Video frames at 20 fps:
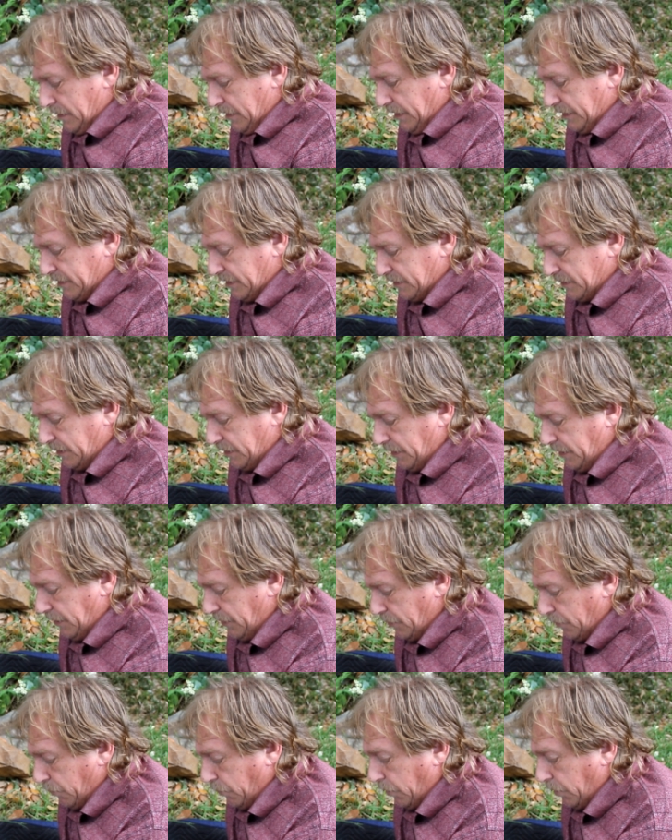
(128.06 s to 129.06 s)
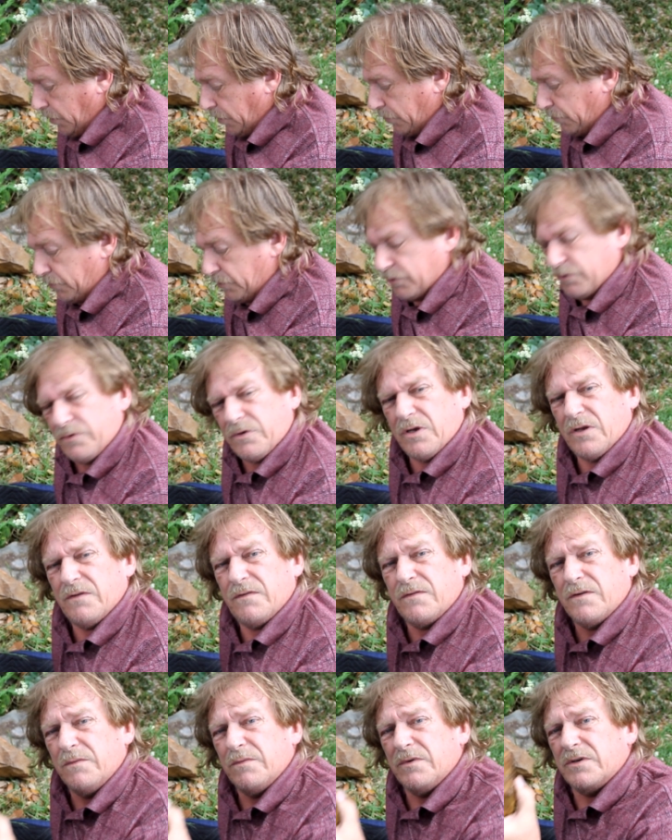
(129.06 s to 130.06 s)
this is another water root
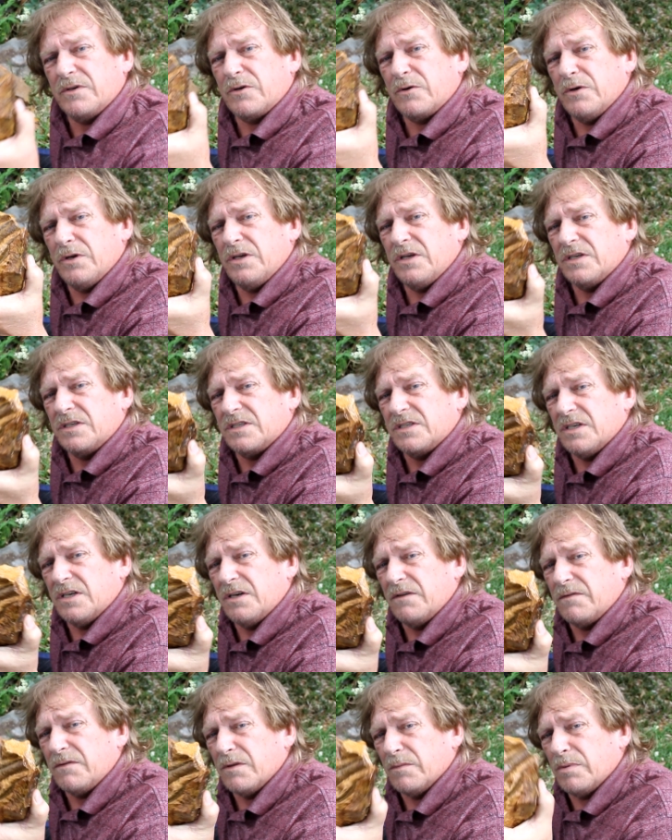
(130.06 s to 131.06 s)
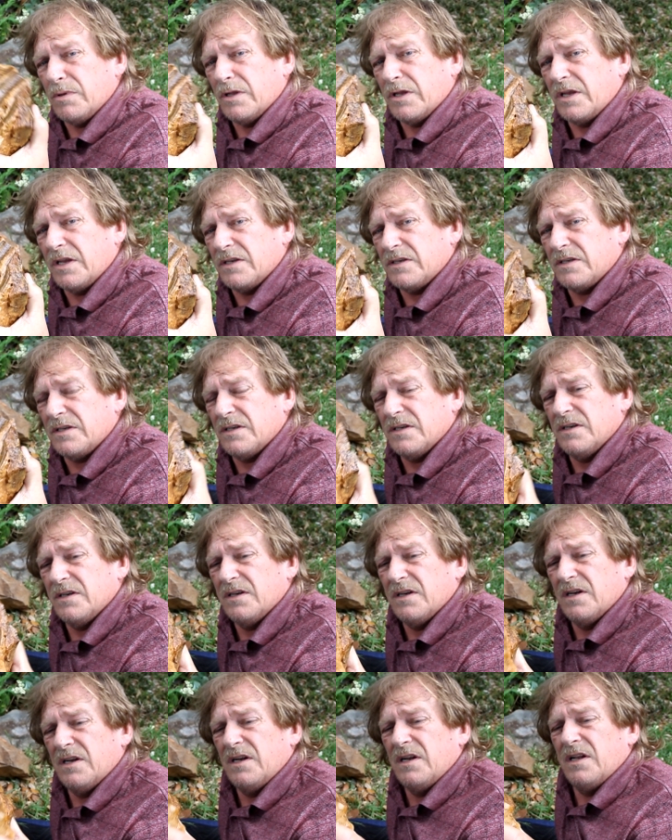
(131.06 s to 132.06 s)
from the tree itself or the plant
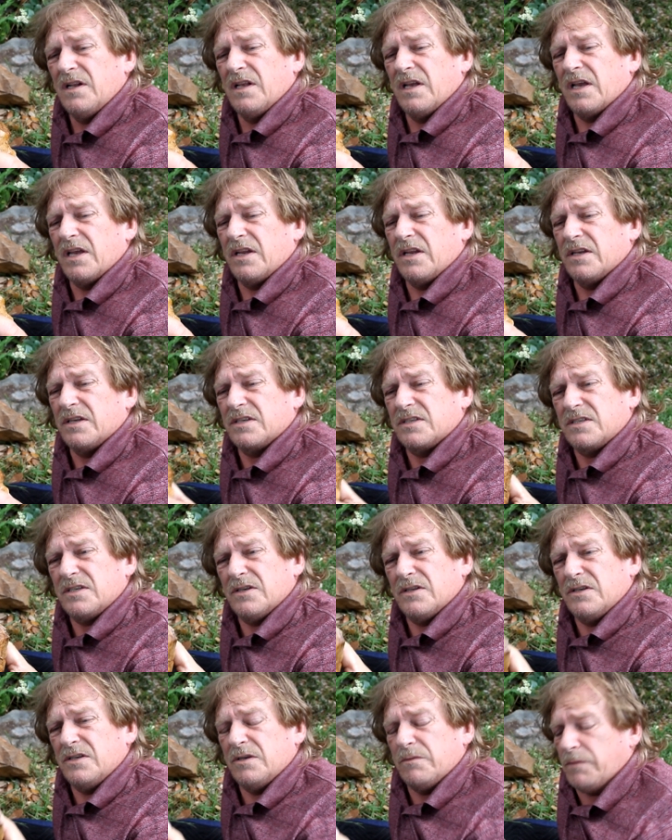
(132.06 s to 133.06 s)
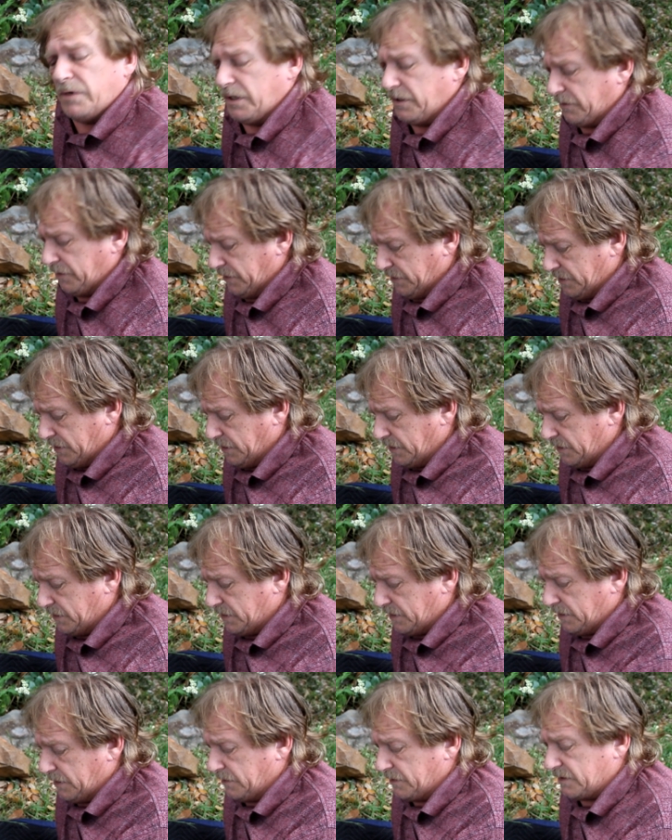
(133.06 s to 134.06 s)
and it is still in the matrix you can
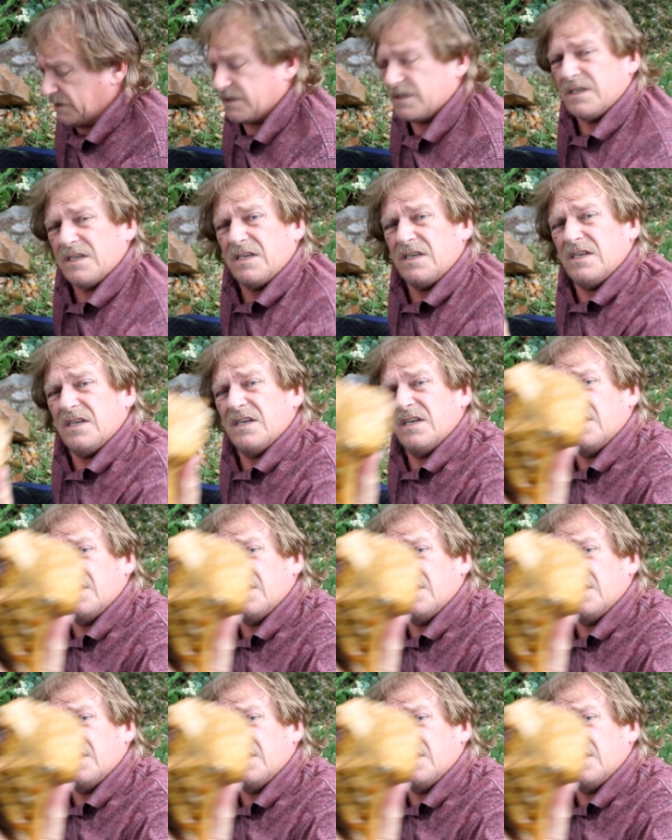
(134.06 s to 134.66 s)
still see